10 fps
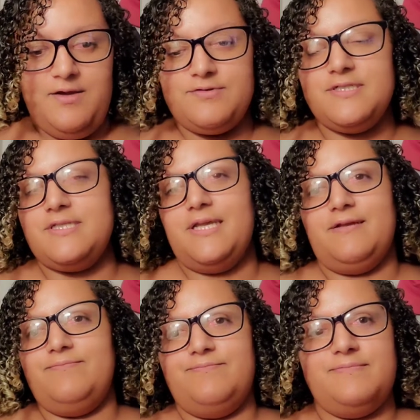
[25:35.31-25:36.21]
Which is like
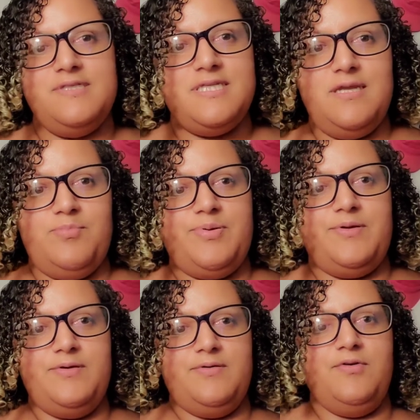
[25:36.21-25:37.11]
a dip.
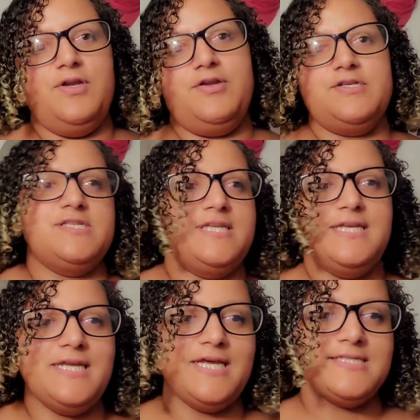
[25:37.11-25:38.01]
Or you could just eat
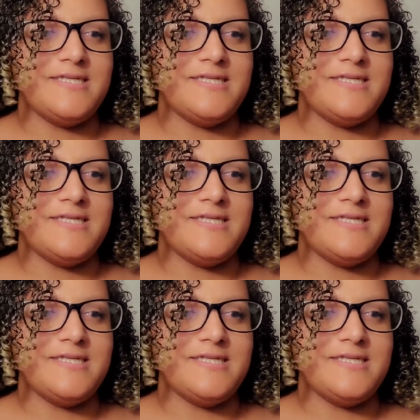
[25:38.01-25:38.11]
it as